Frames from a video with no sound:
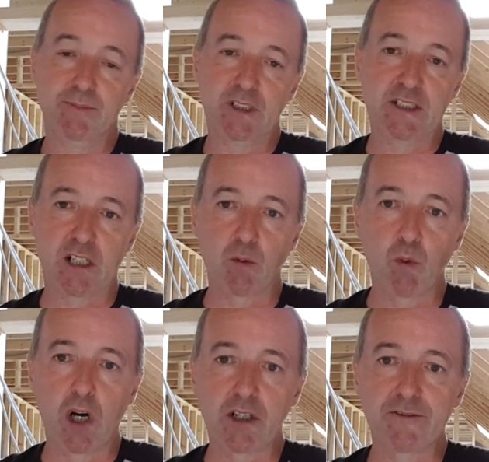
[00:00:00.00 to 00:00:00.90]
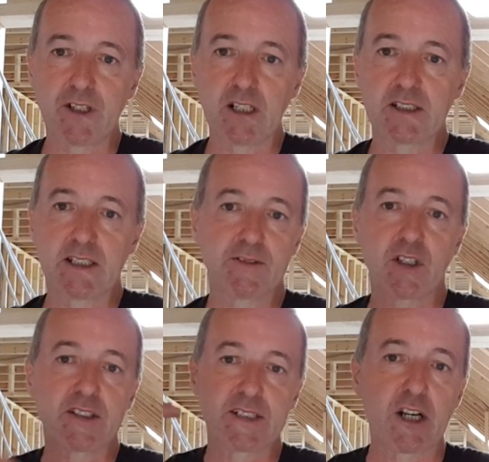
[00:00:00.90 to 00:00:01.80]
These are water filled and they've
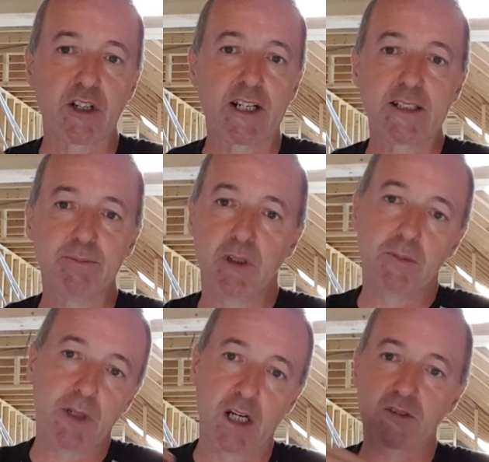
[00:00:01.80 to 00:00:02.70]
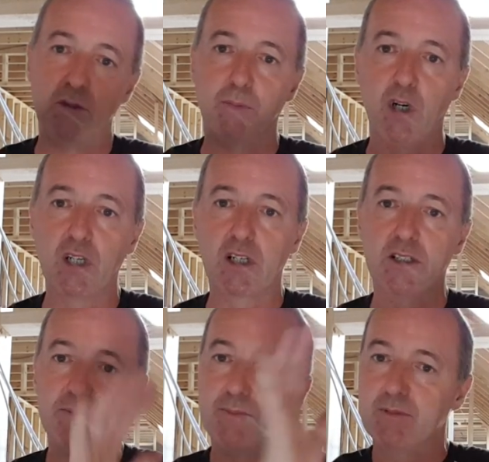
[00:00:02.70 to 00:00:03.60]
got a circulating pump out to a
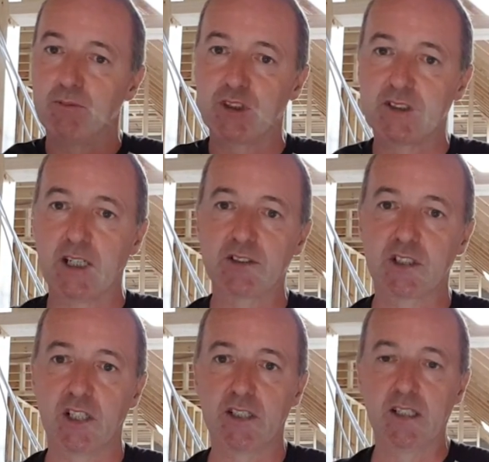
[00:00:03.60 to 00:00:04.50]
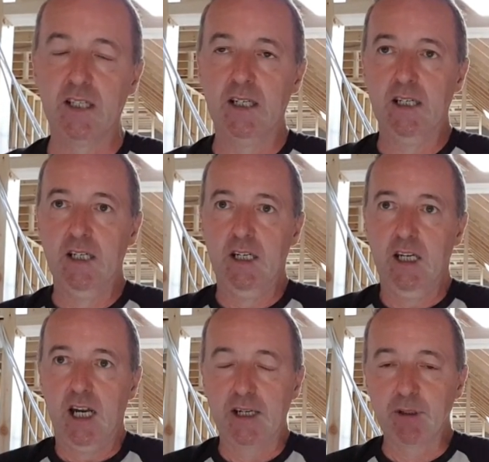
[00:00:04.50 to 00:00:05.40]
boiler, which is outside.
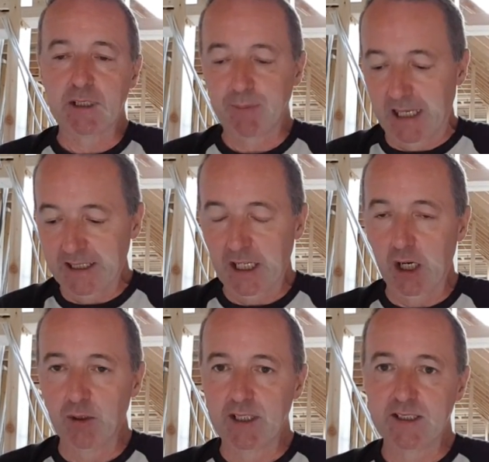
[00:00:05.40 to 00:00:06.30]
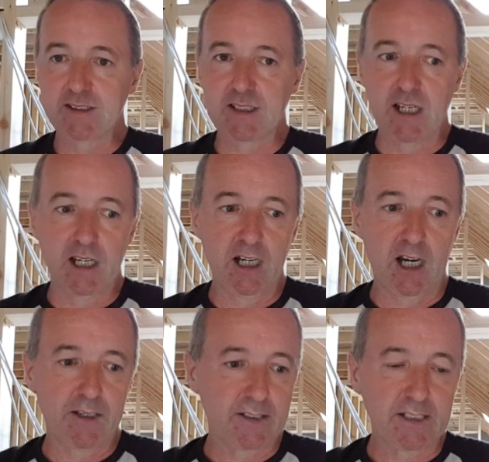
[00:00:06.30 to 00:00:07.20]
Anyway, the plan now is
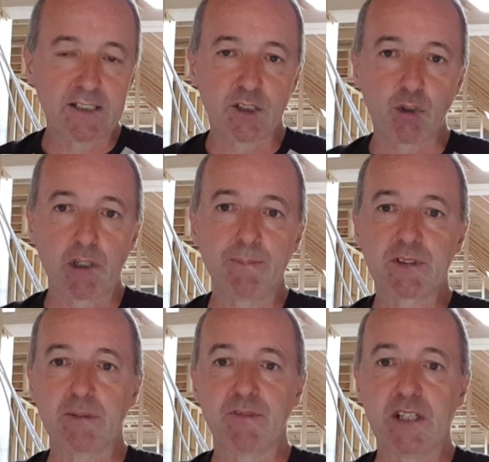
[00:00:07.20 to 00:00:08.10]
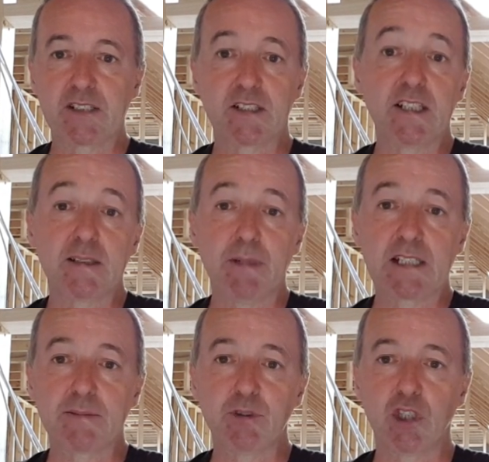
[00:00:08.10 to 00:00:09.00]
I need to crimp some fittings. I need to make
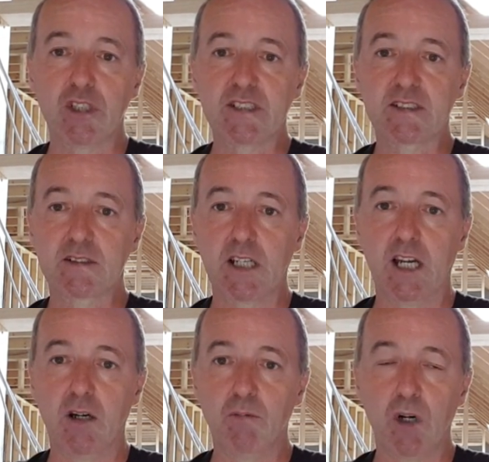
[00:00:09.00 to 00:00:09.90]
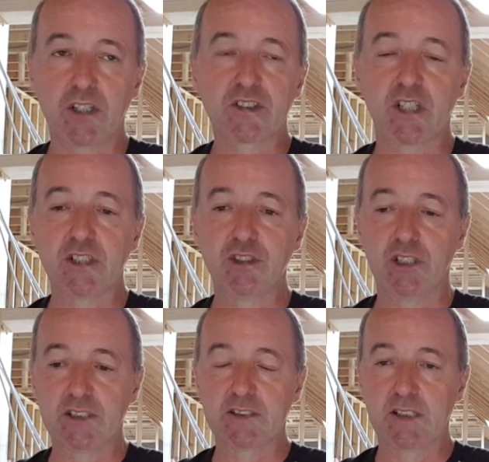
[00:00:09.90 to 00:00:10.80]
some joints, watertight
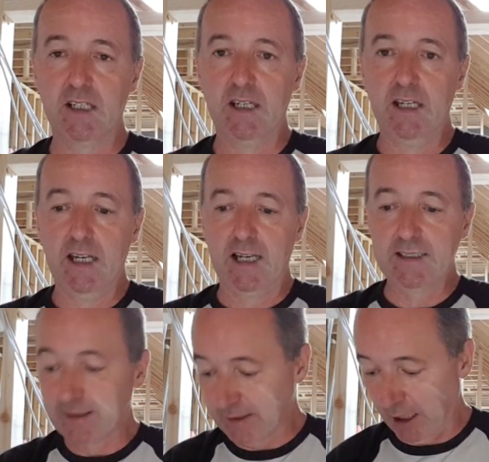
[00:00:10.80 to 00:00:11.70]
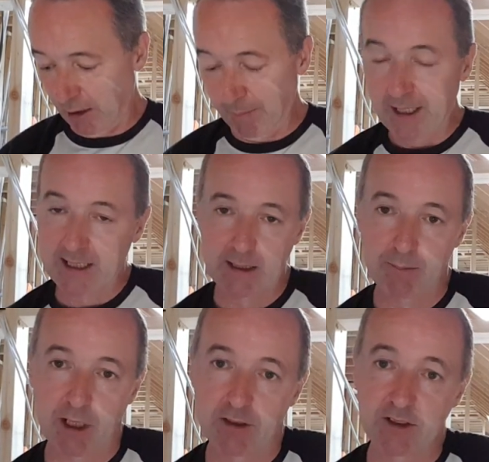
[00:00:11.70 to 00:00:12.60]
joints. And this is how I'm making them
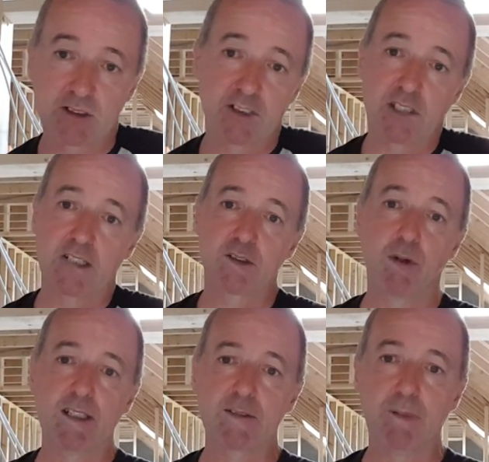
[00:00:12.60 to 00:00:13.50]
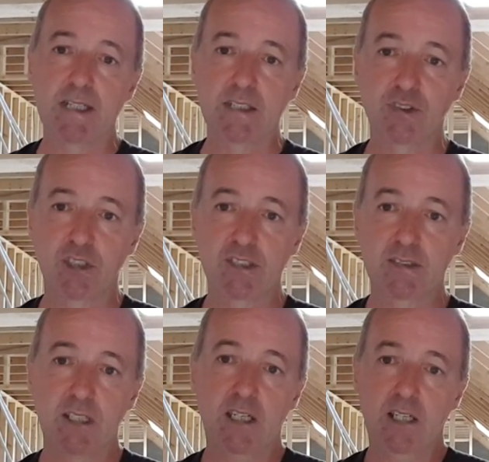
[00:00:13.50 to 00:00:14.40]
now. There's lots of ways of making joints,
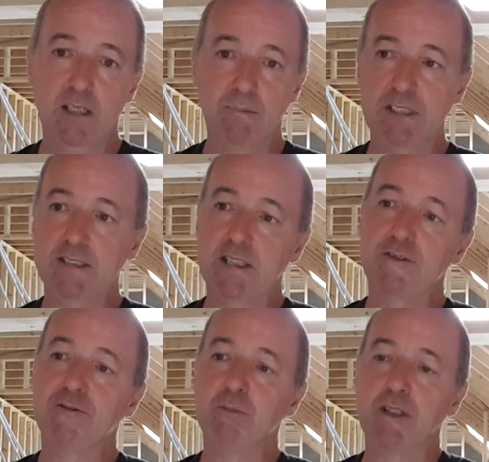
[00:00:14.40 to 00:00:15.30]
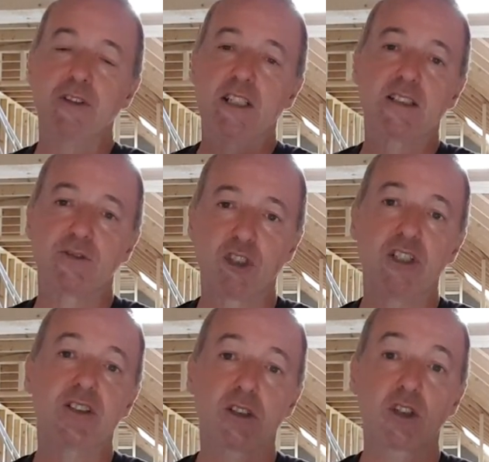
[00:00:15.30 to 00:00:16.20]
but these are my fittings of
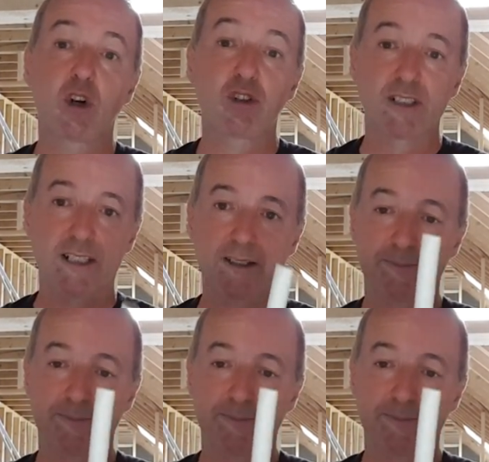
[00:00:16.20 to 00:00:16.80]
choice currently,